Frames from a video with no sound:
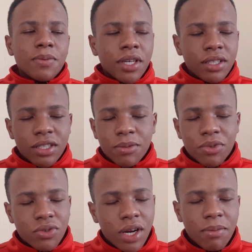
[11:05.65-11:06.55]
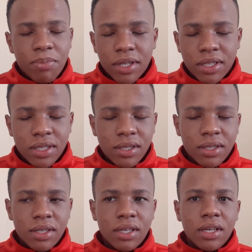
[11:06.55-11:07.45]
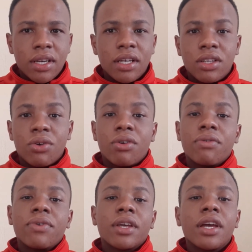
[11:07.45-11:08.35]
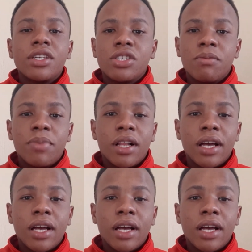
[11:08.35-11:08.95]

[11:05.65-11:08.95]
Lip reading: hit the subscribe button, hit the notification bell.